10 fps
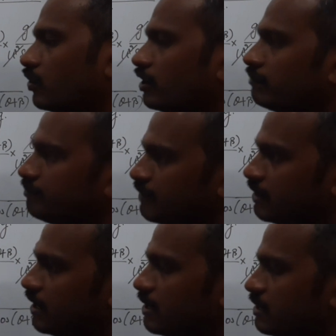okay.
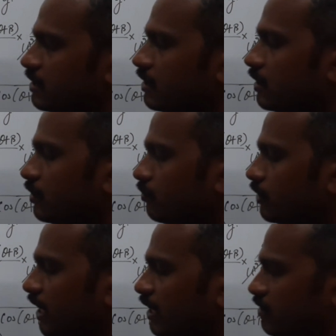Theta is equal to
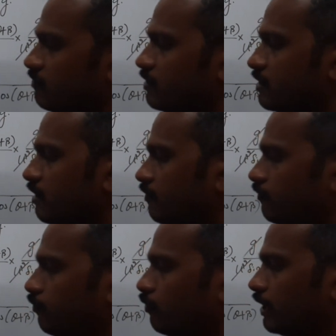tan inverse of
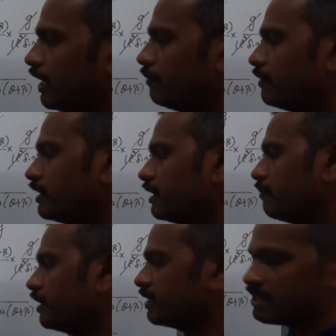4 tan beta
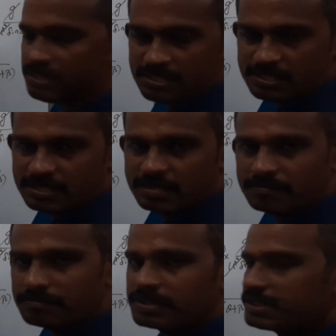minus
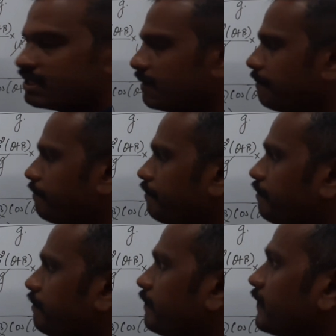beta.
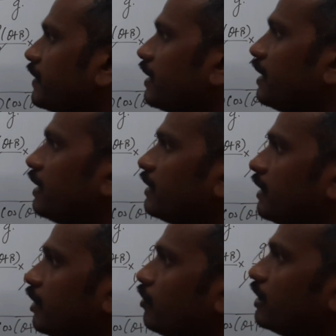
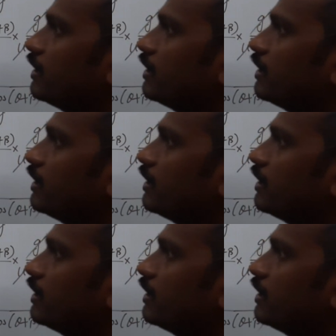Then only,